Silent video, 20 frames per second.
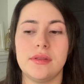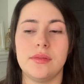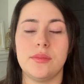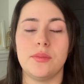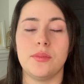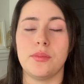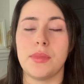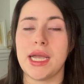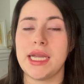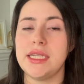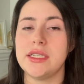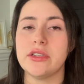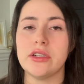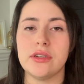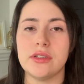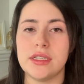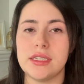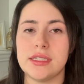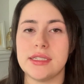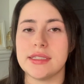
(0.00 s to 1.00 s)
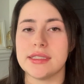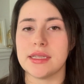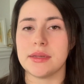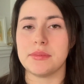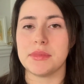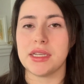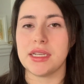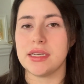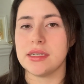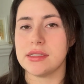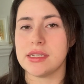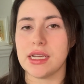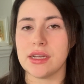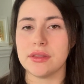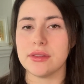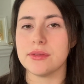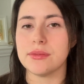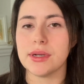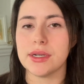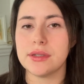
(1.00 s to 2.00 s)
might turn into something down
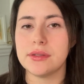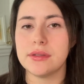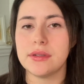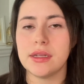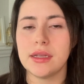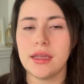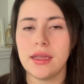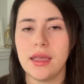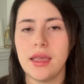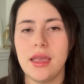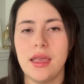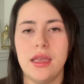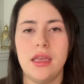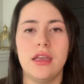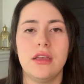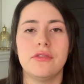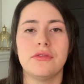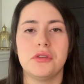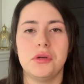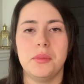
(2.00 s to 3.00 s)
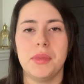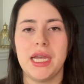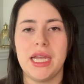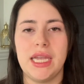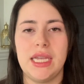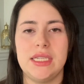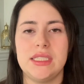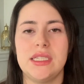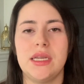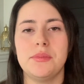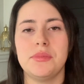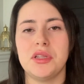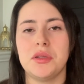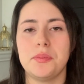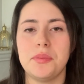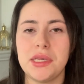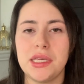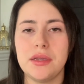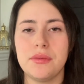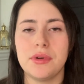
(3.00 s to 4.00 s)
the road. For my template
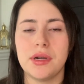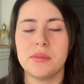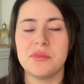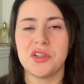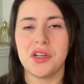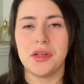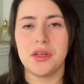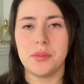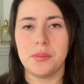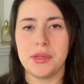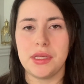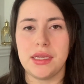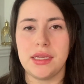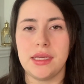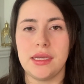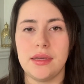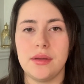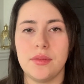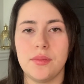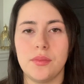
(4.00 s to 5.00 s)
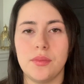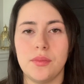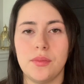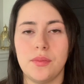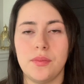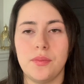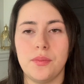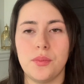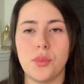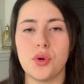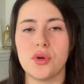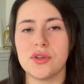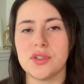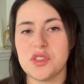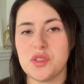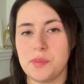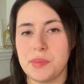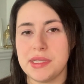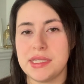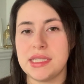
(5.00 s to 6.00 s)
B, where I'm trying to be more
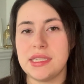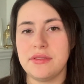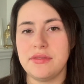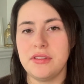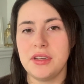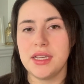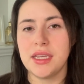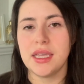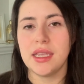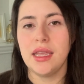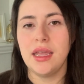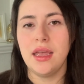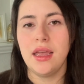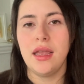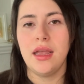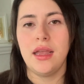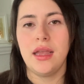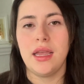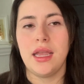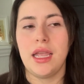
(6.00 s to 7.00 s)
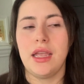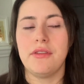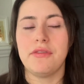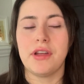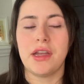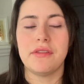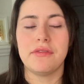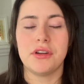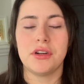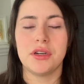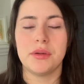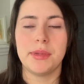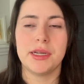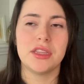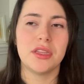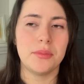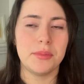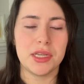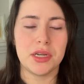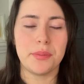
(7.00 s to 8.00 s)
specific, if I've heard about
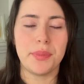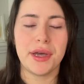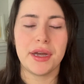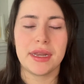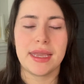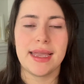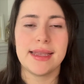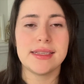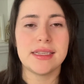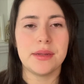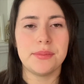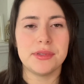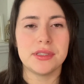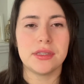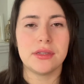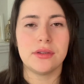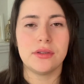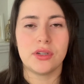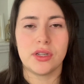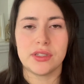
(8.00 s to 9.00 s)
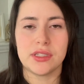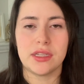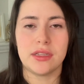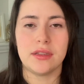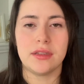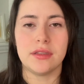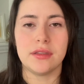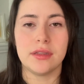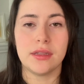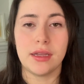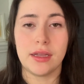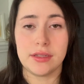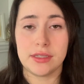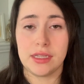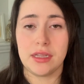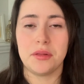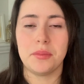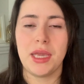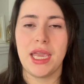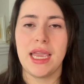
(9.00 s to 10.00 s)
them in a podcast episode, I'll tell
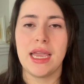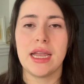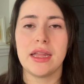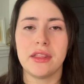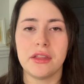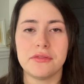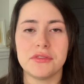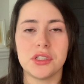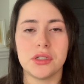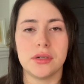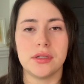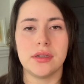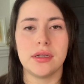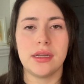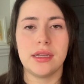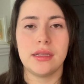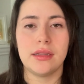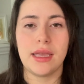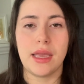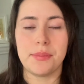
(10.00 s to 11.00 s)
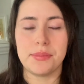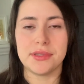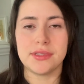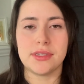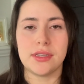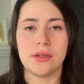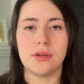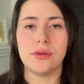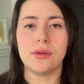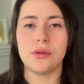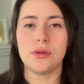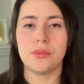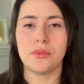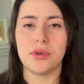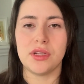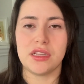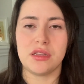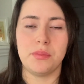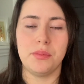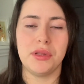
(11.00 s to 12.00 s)
them, hey, I loved your episode
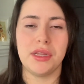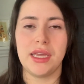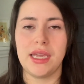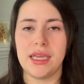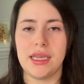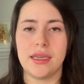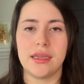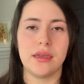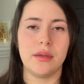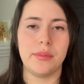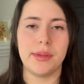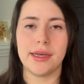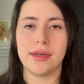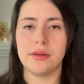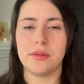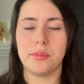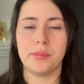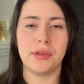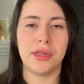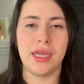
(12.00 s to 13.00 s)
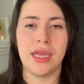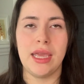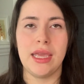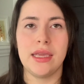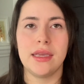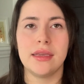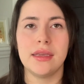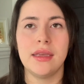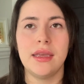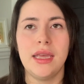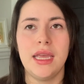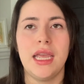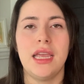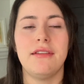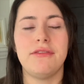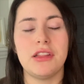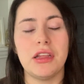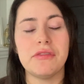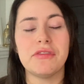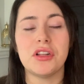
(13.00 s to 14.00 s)
with blank about blank. If
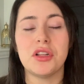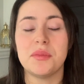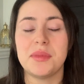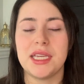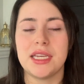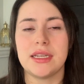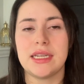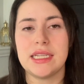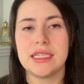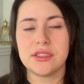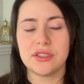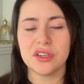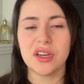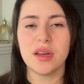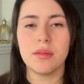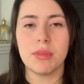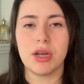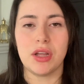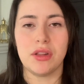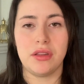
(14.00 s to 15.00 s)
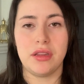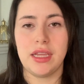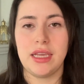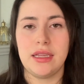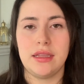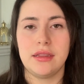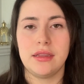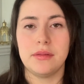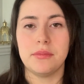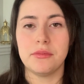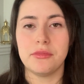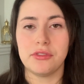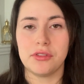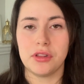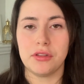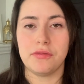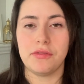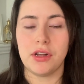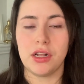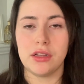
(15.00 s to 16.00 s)
they follow me on Instagram, I'll thank them for the
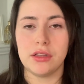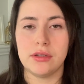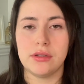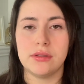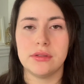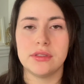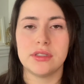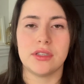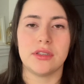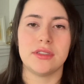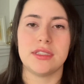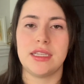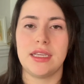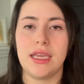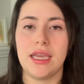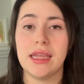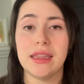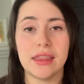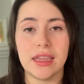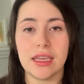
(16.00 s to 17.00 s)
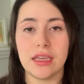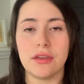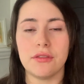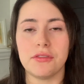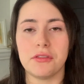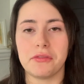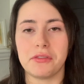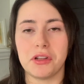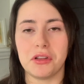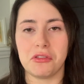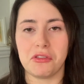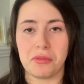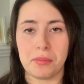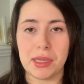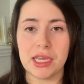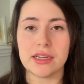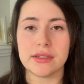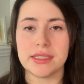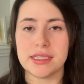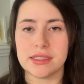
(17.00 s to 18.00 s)
follow. So I'll say, hey, thank you for following me
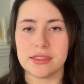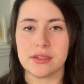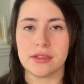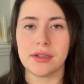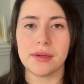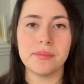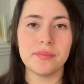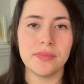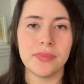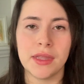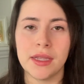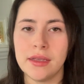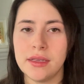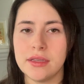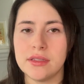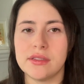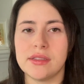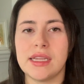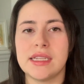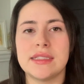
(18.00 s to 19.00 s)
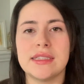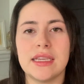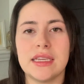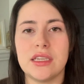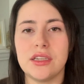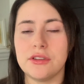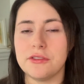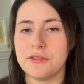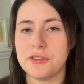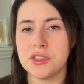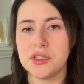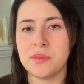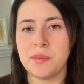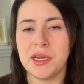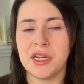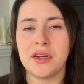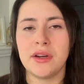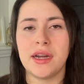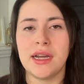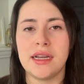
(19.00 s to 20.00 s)
on Instagram. So that's like your first
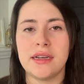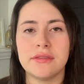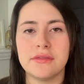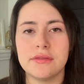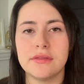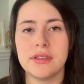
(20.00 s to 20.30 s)
paragraph.